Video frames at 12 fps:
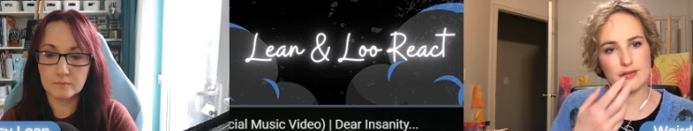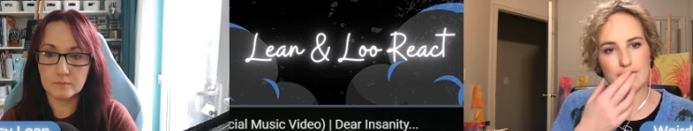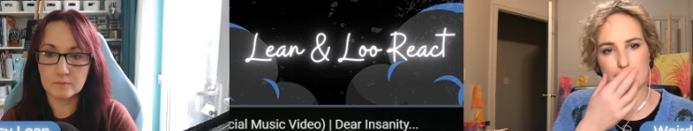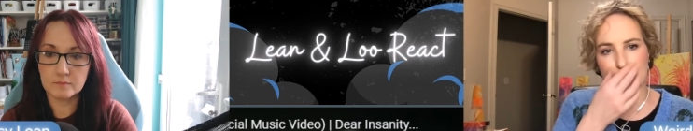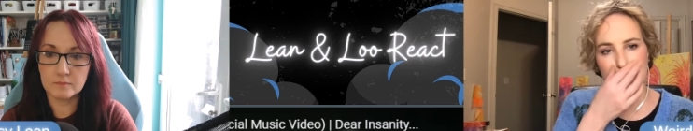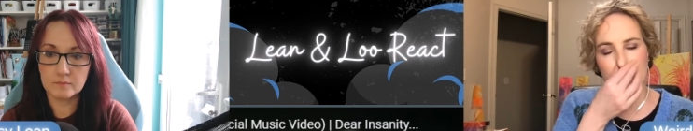Speaker 1: like,
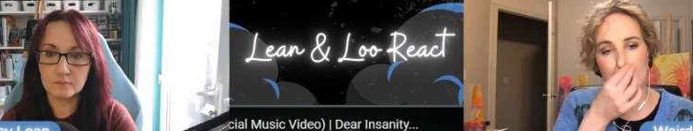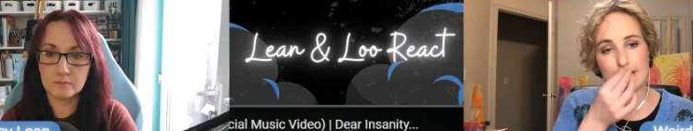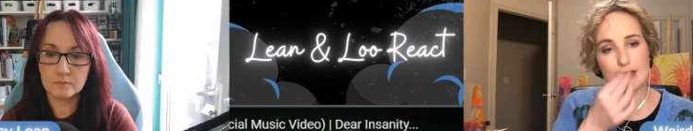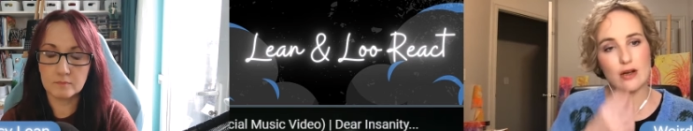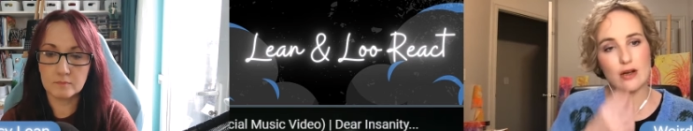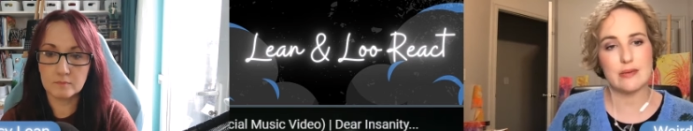but I
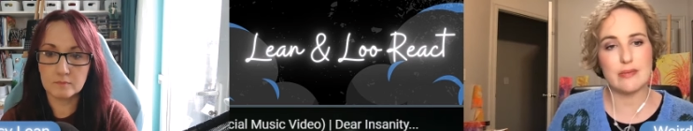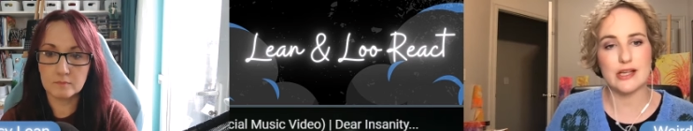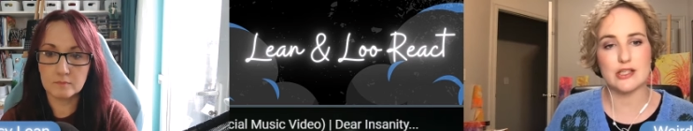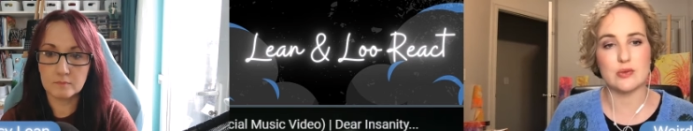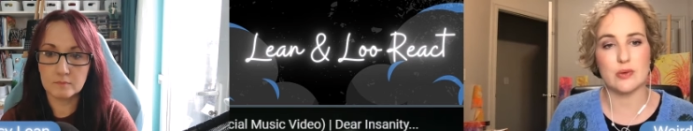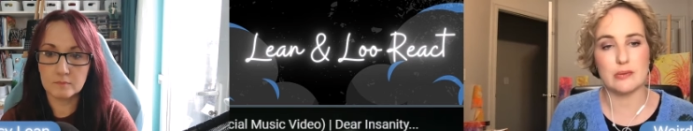can't imagine
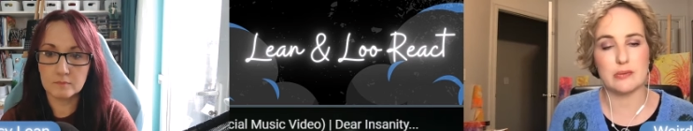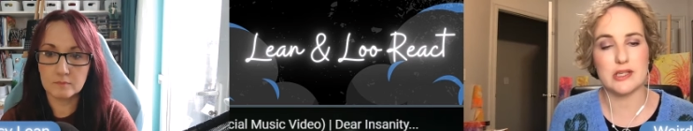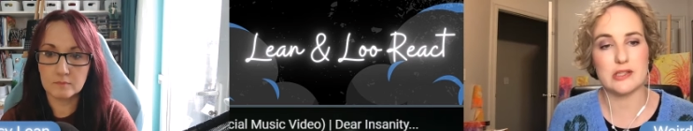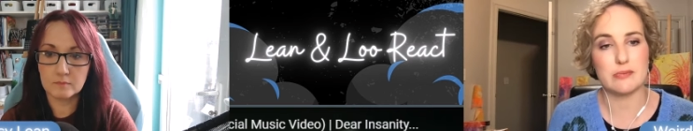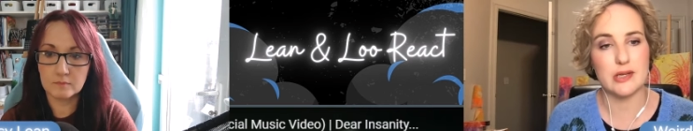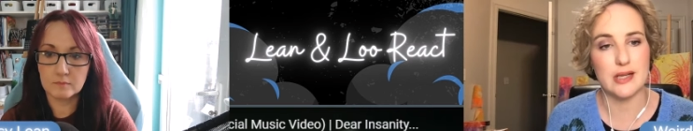what it must
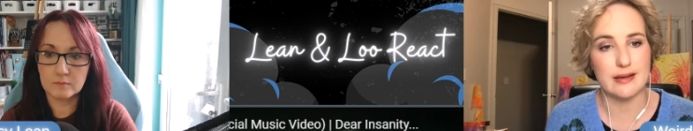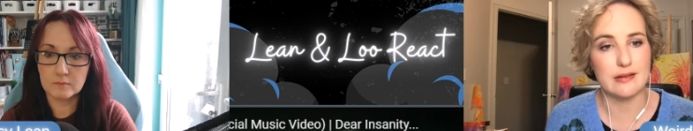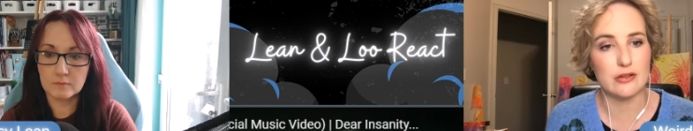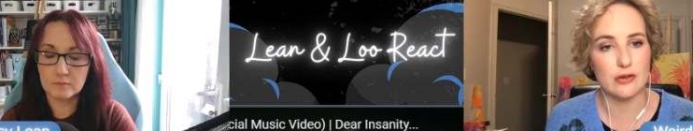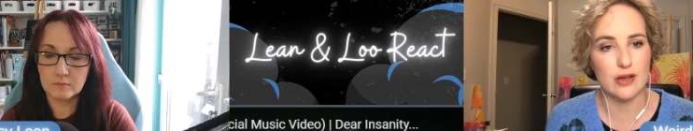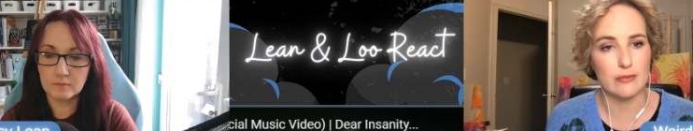be like to
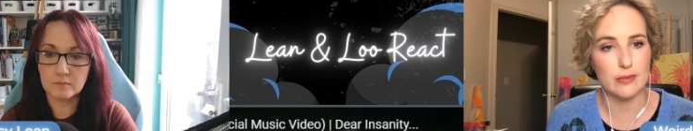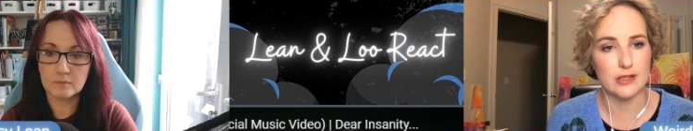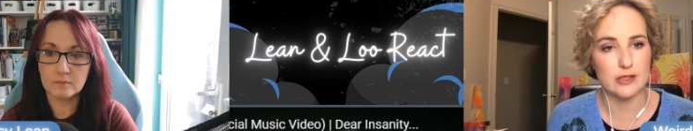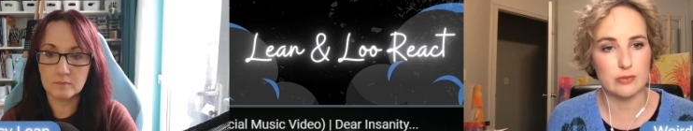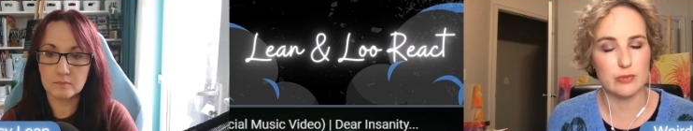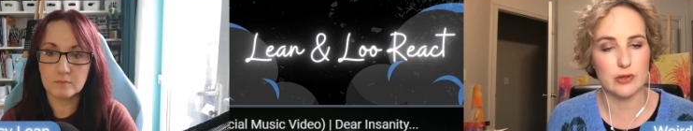have multiple
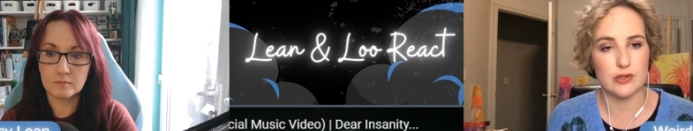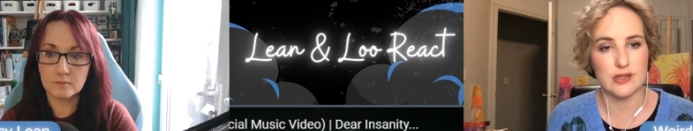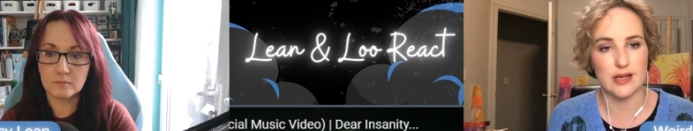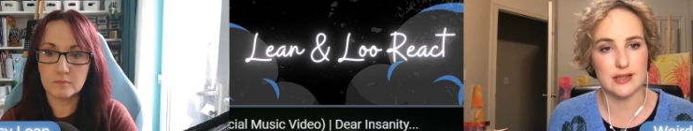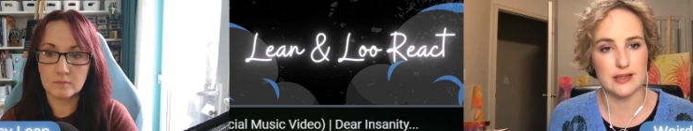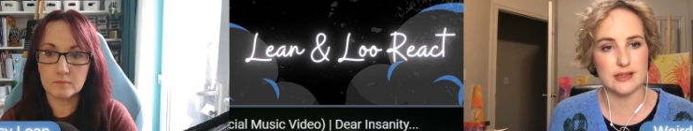
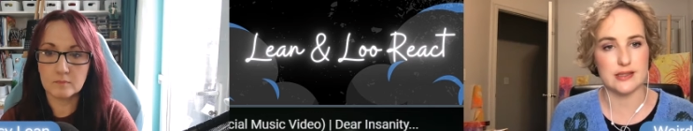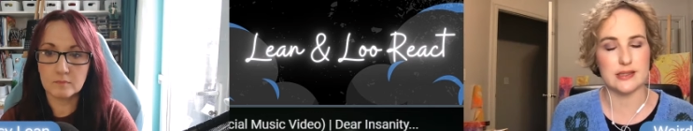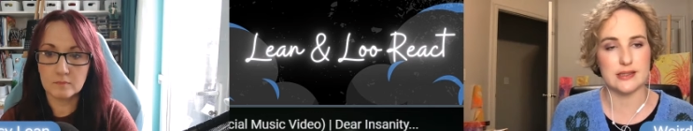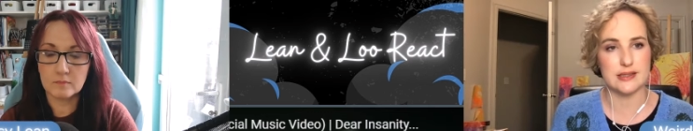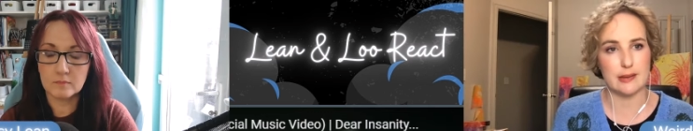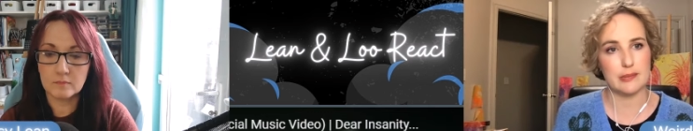personalities.
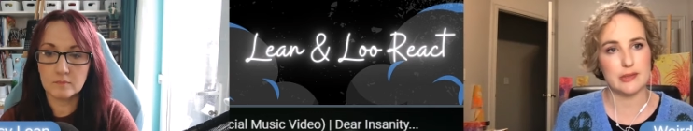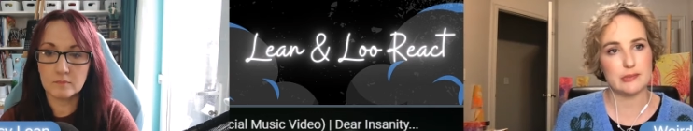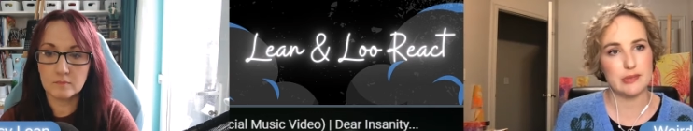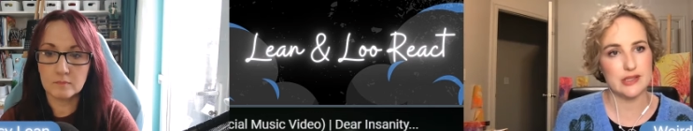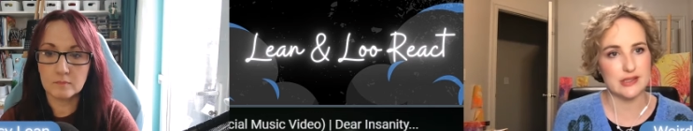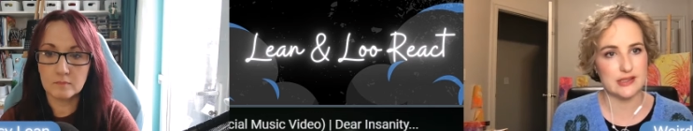That must be
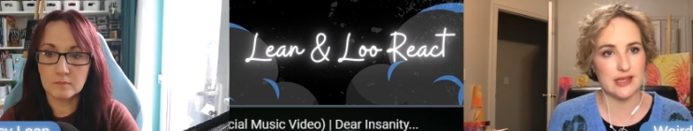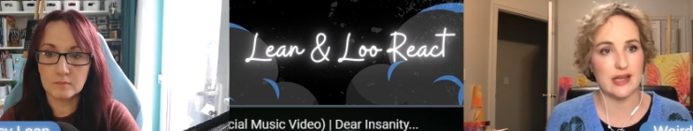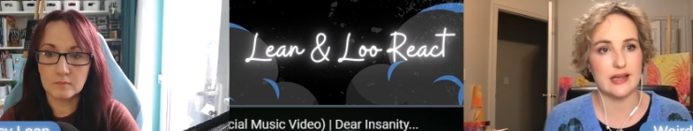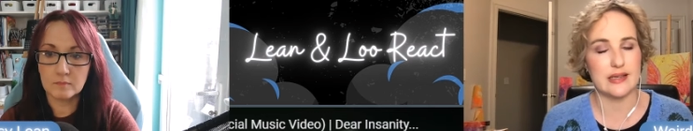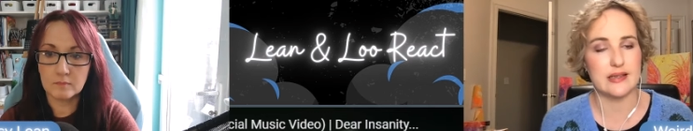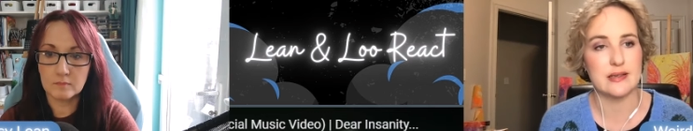
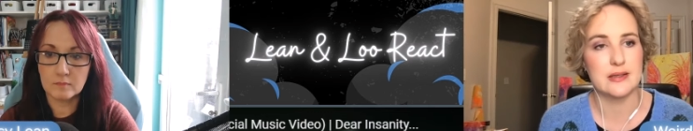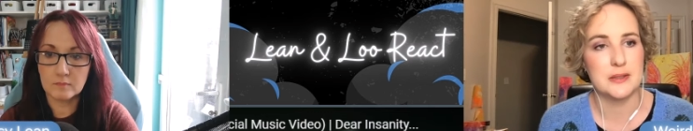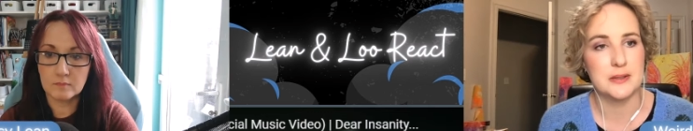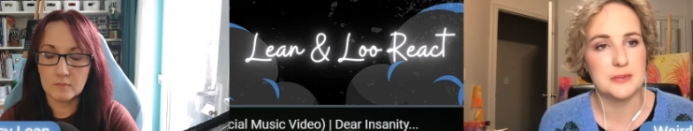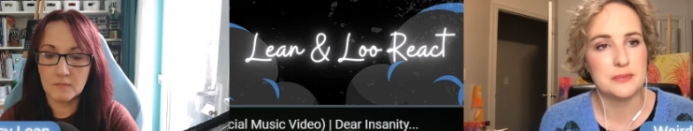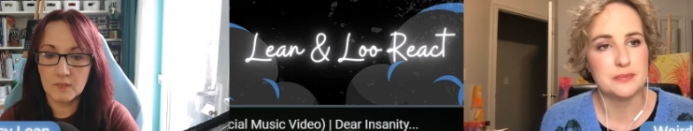insane.
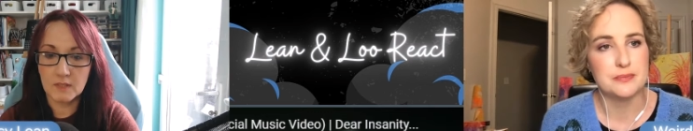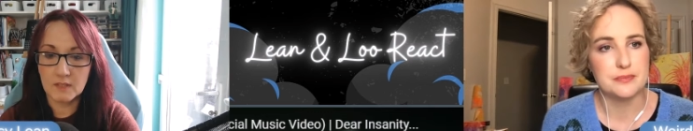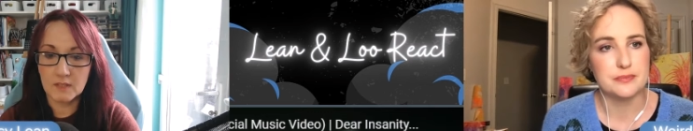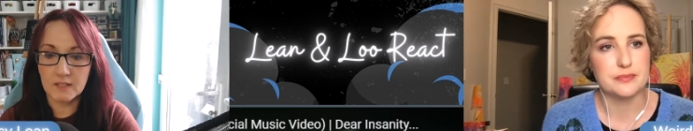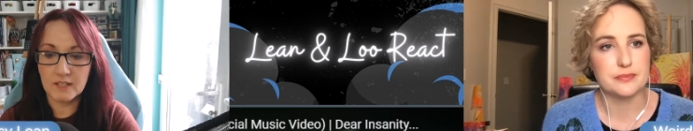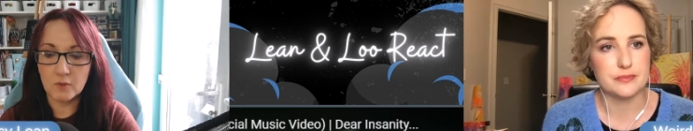
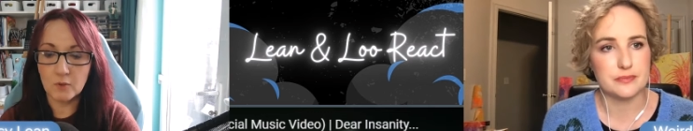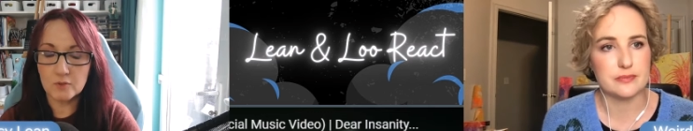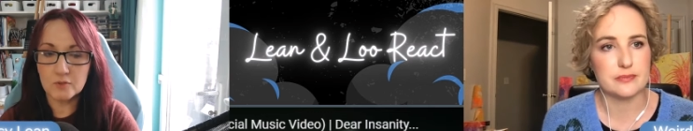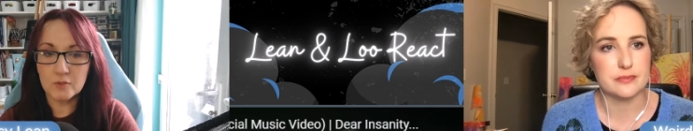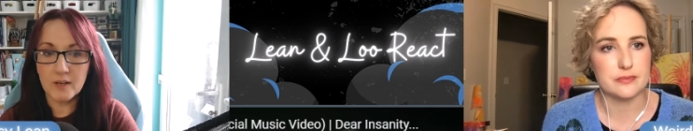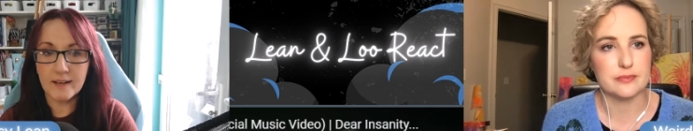
Speaker 2: He
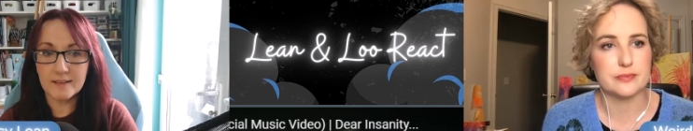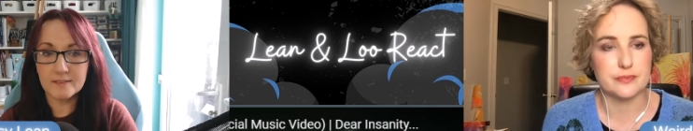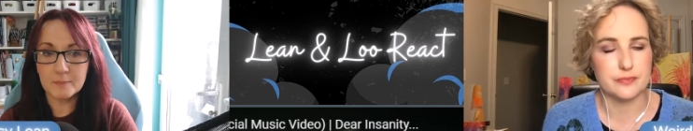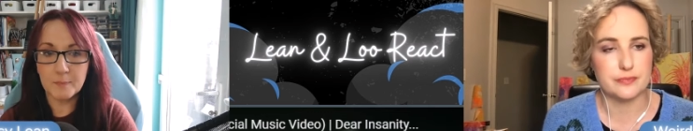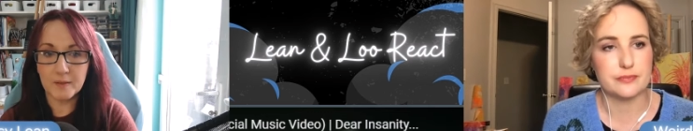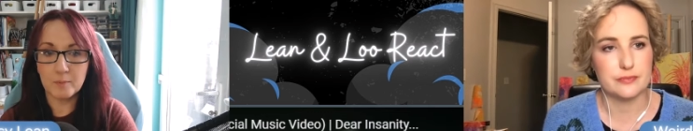also
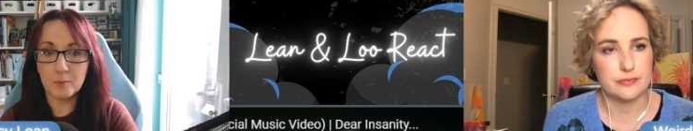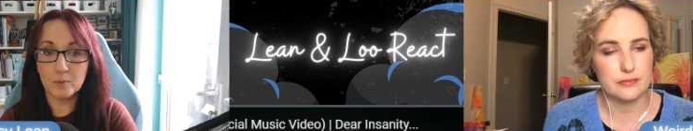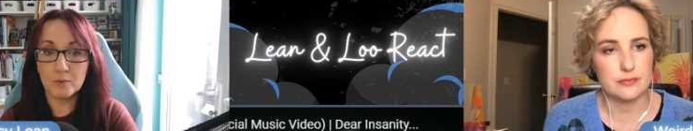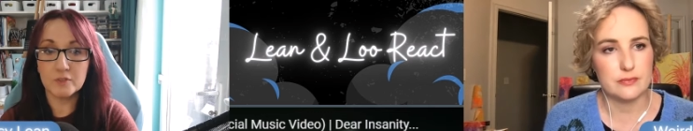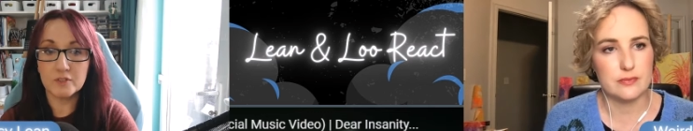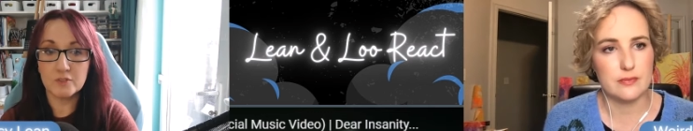has bipolar